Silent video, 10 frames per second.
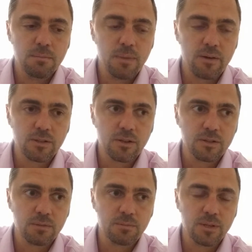
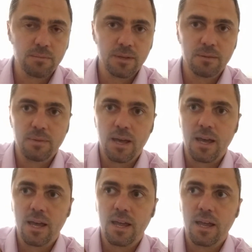Marisotto Premium
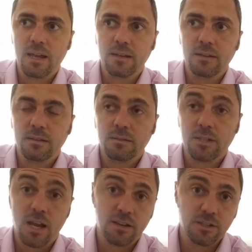and
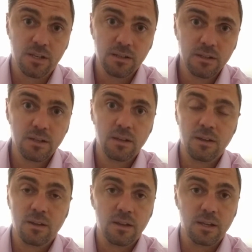Challenger,
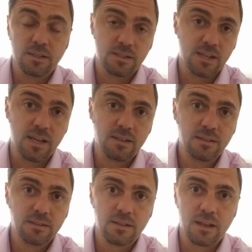is dead.
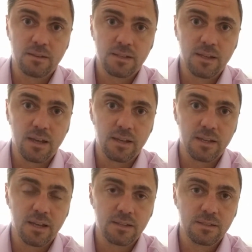That keg
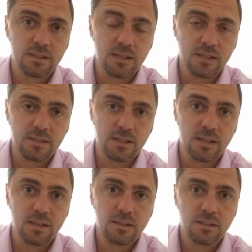kicked
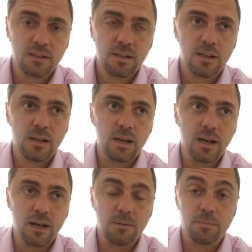yesterday,
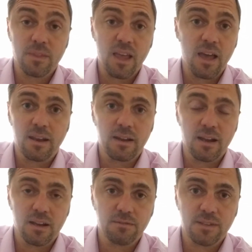and I
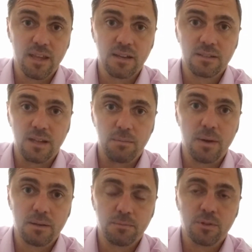loved that. I
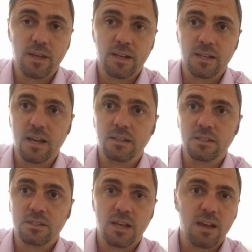might brew that again
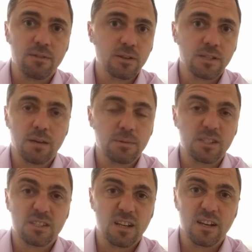just to have on tap. It's
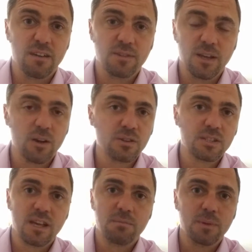just a lovely on
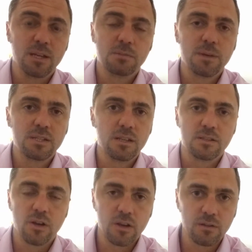tap beer, especially it's
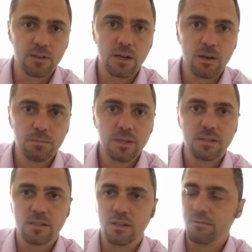not overly hoppy,
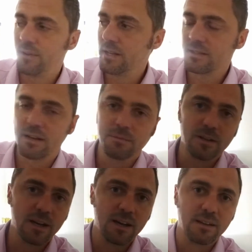so your friends come
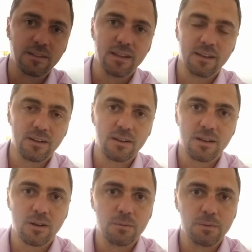around and they don't
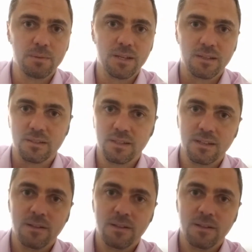like hoppy beers.